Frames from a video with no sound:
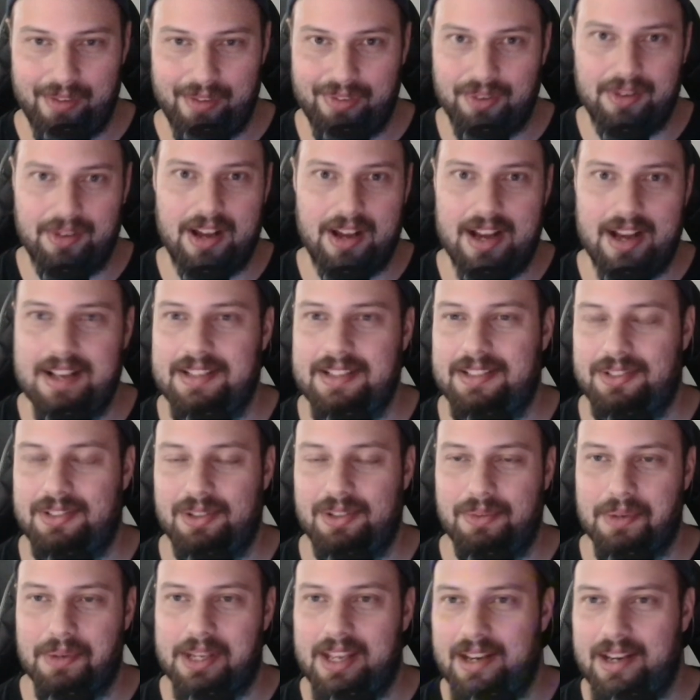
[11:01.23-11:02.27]
you guys so
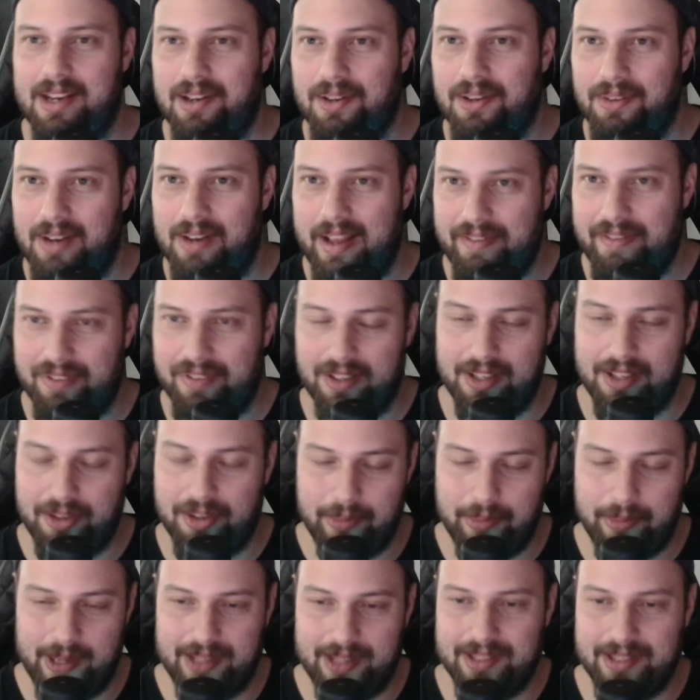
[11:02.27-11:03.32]
we can all laugh a little
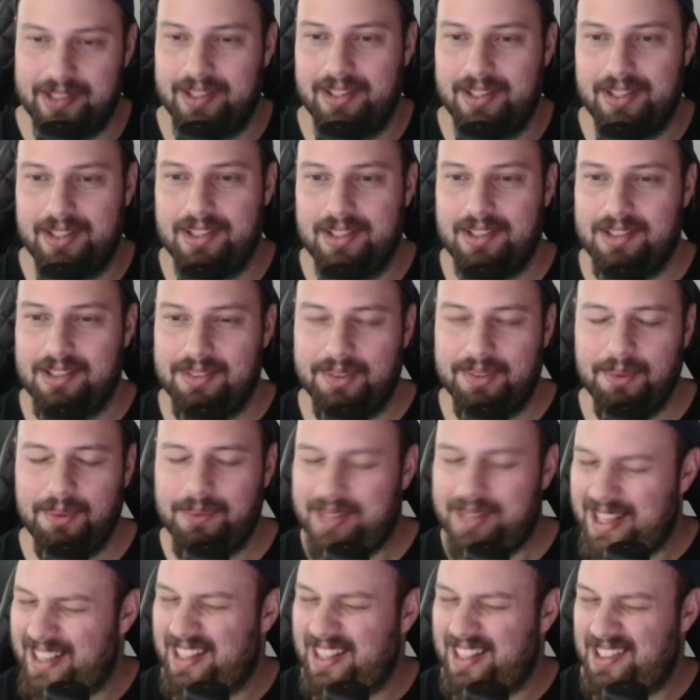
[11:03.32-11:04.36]
bit. Don't
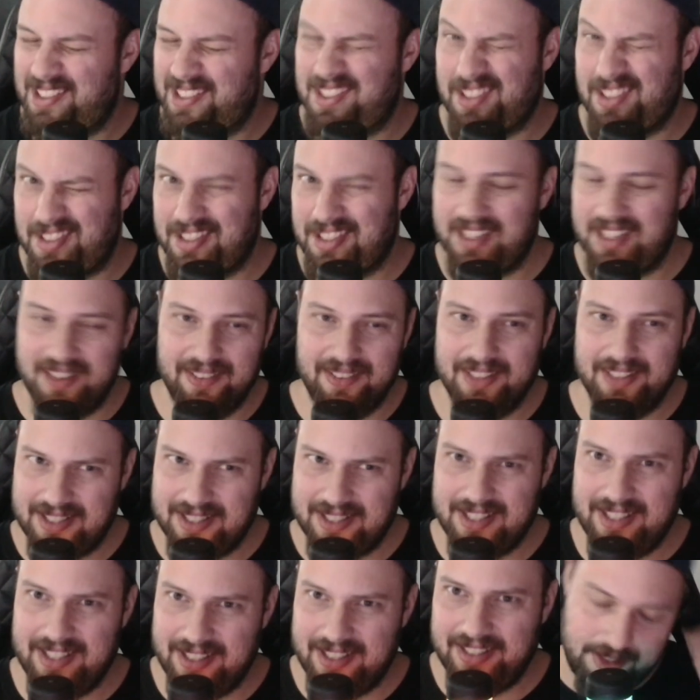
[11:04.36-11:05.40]
take it too
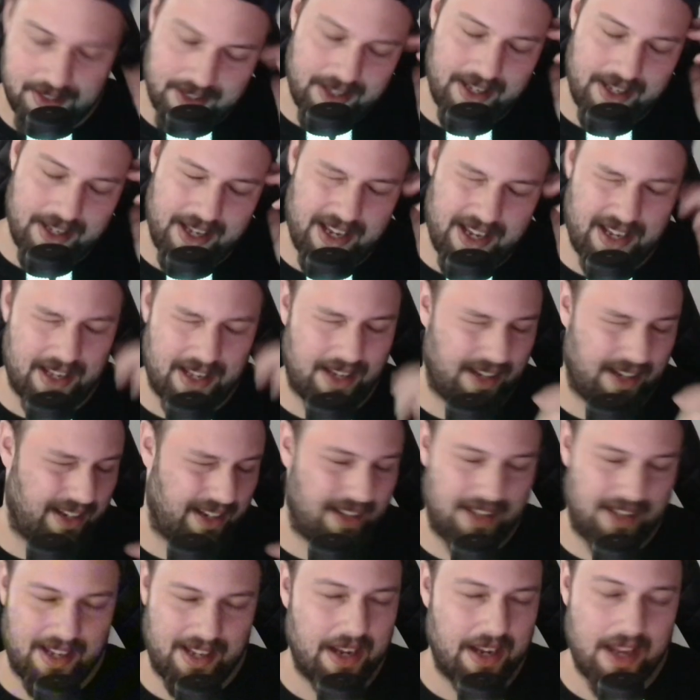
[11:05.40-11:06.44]
seriously. And
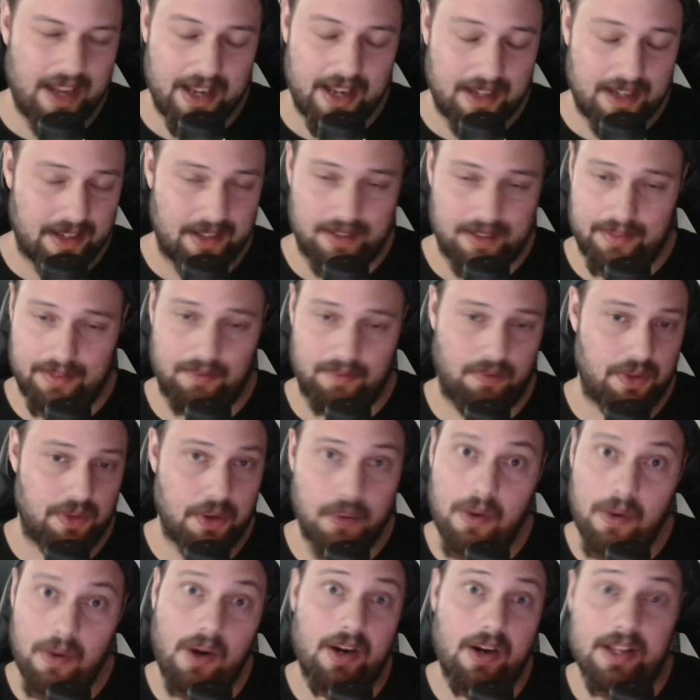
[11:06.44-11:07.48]
again,
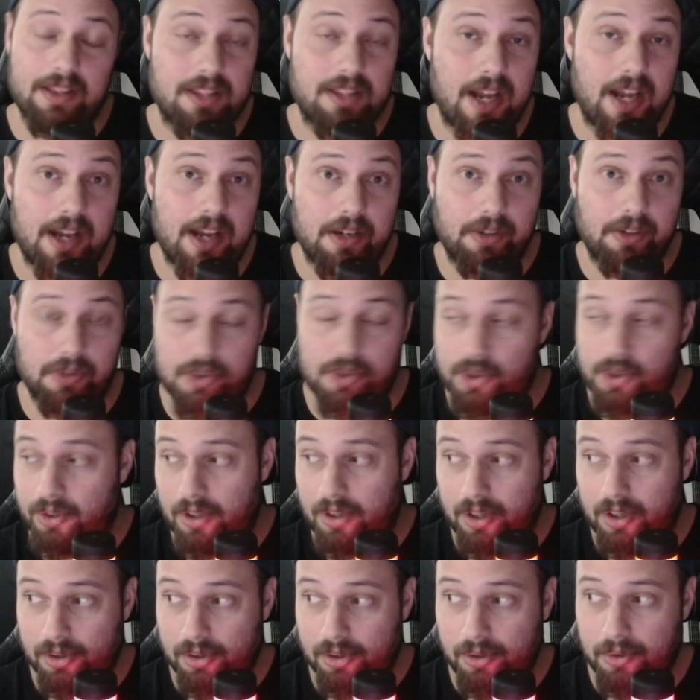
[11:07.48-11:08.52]
you are entitled to
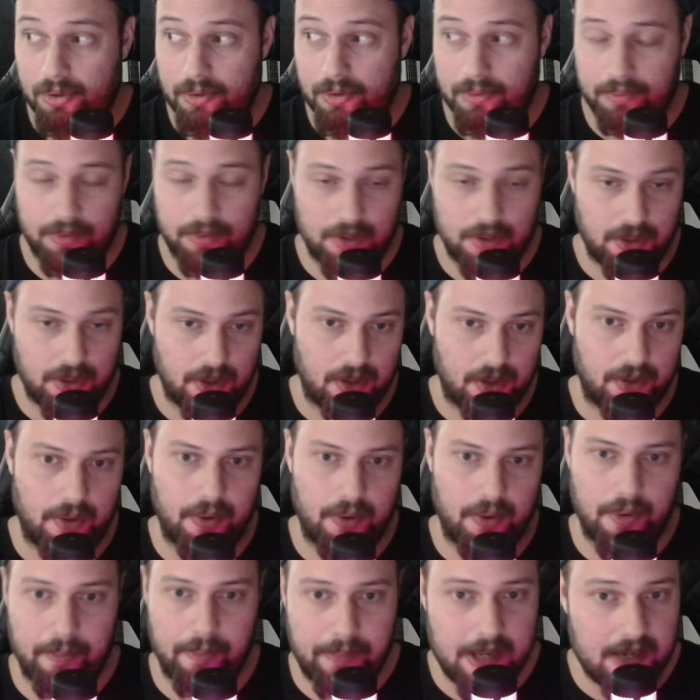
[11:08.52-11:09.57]
your
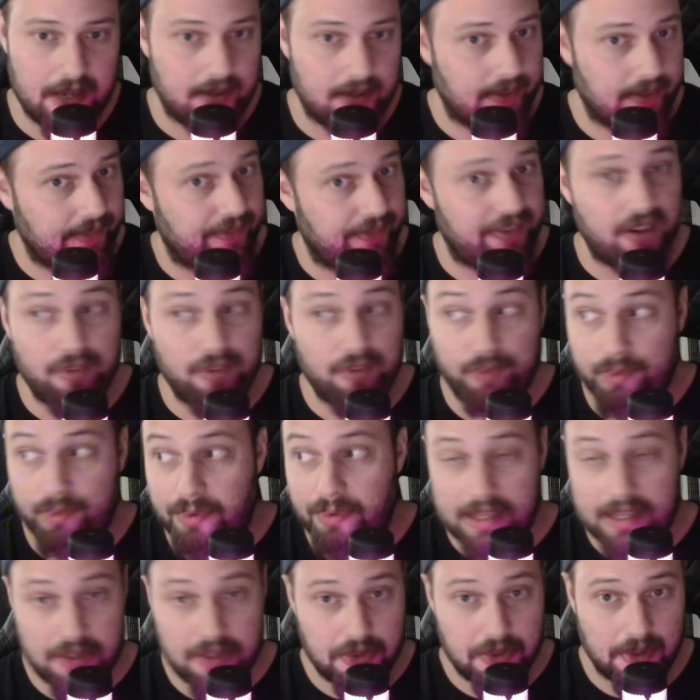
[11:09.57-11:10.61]
own opinion. Feel
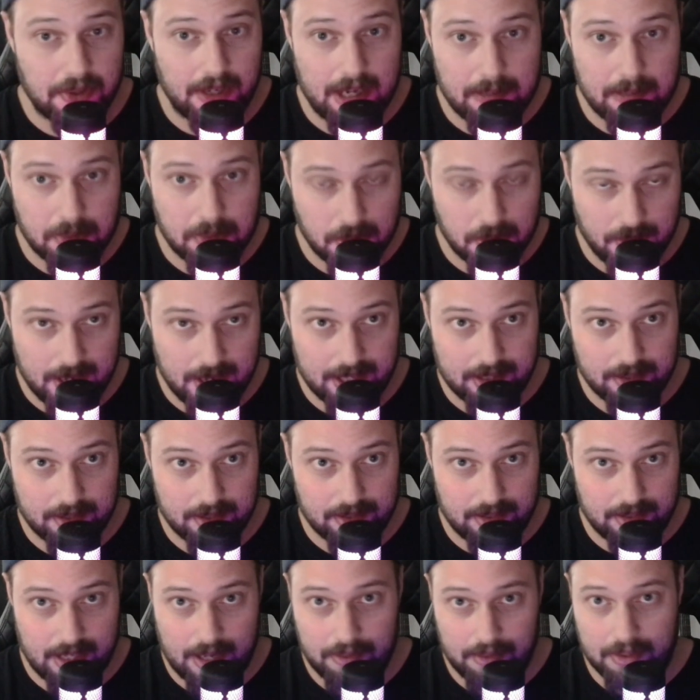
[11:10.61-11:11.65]
free to elaborate
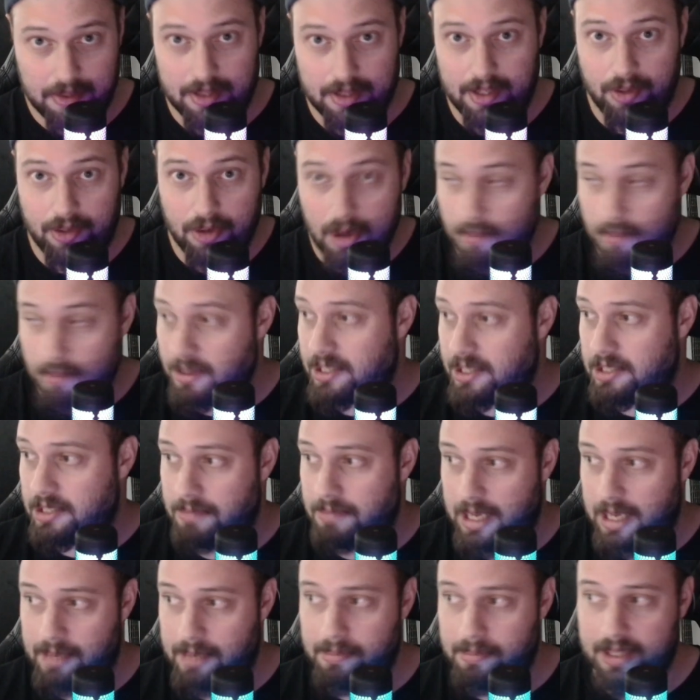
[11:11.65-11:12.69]
down in the comments.
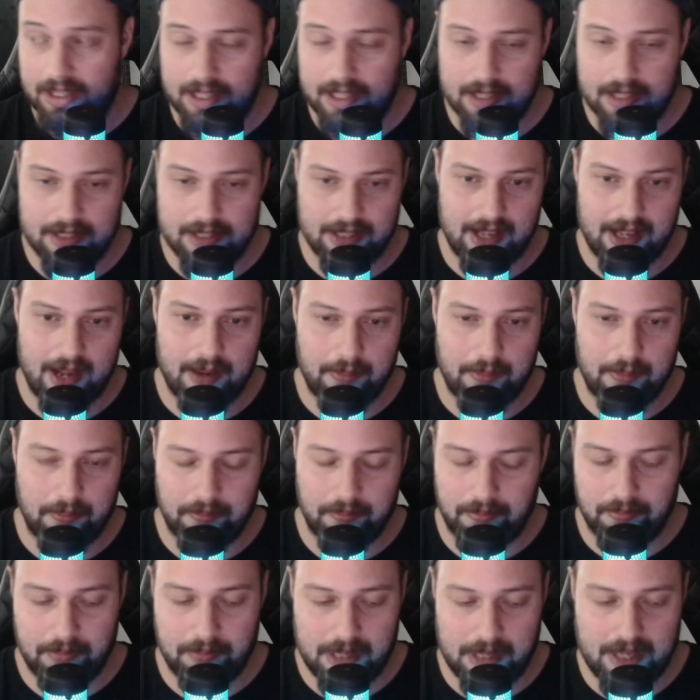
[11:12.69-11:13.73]
Maybe this can
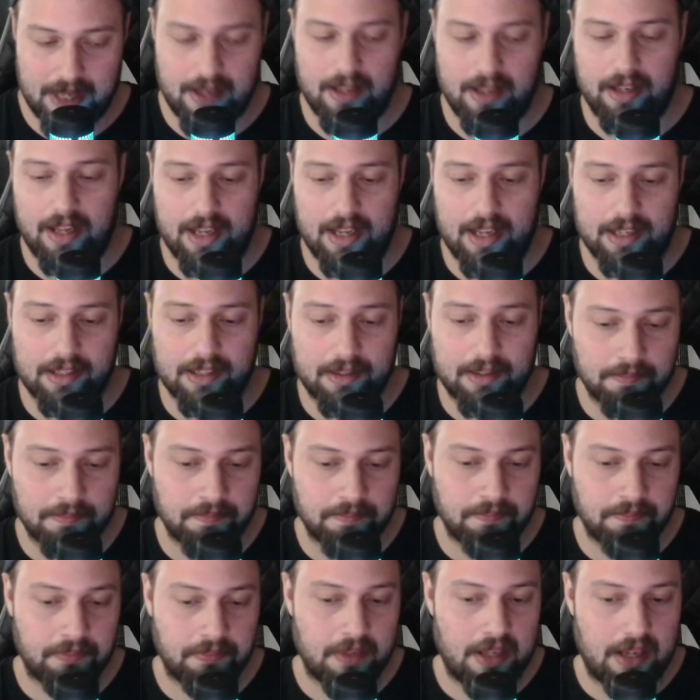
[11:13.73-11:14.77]
be like
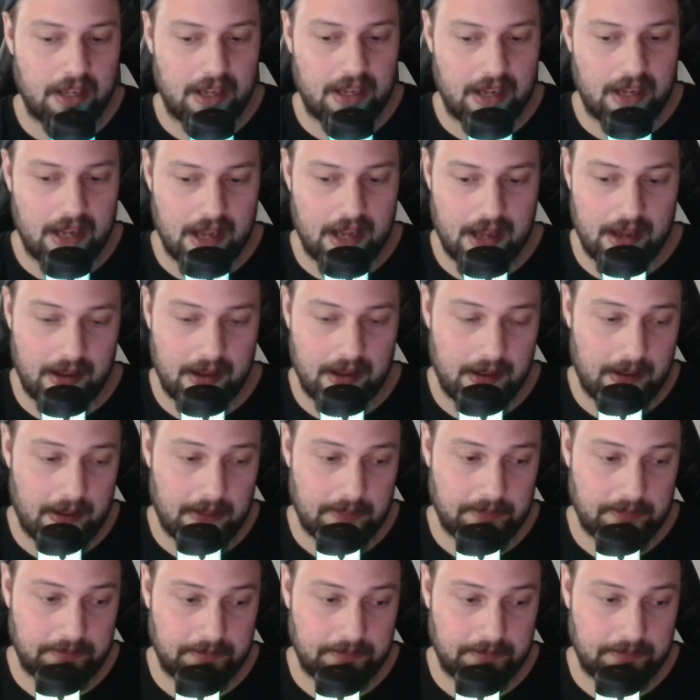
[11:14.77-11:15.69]
a